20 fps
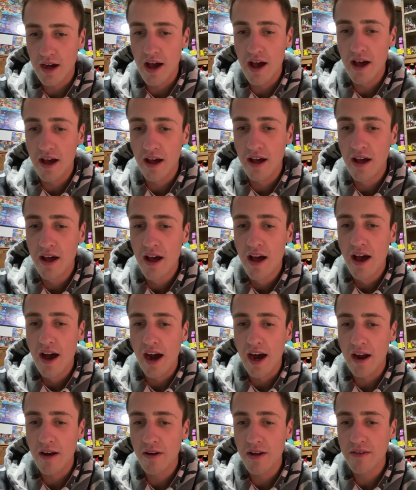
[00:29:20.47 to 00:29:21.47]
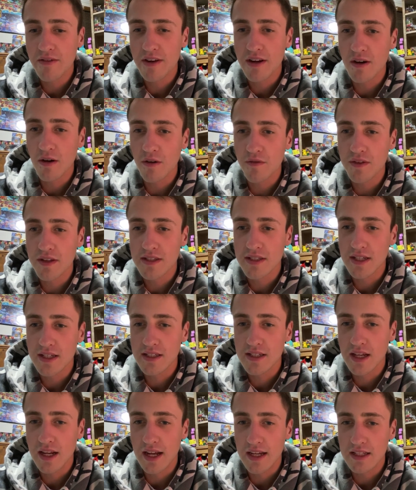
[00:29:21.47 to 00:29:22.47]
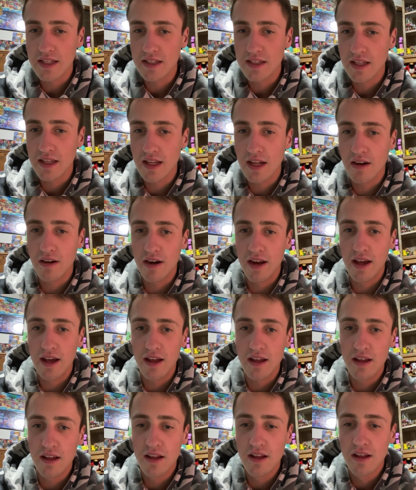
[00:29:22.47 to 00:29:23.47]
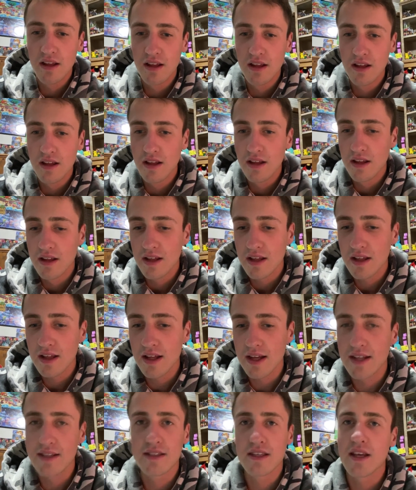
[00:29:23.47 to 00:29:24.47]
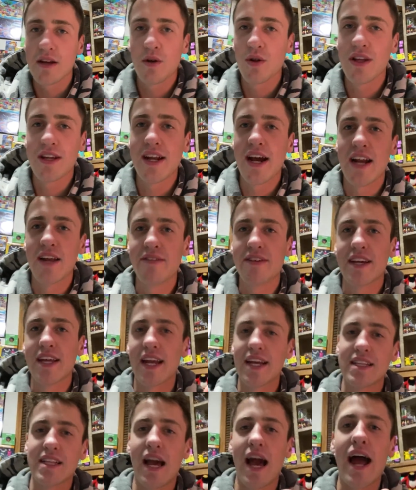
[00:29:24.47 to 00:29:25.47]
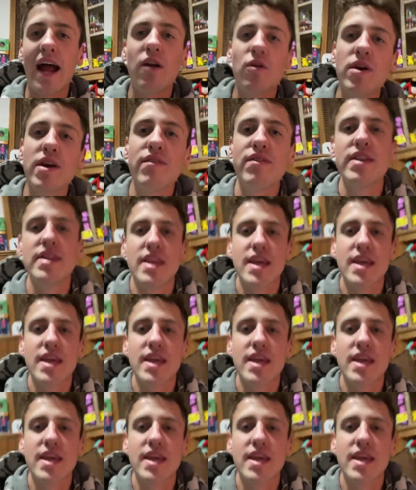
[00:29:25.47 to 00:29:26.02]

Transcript: I don't even know if this thing's connected to the internet. It's literally not even connected. I don't even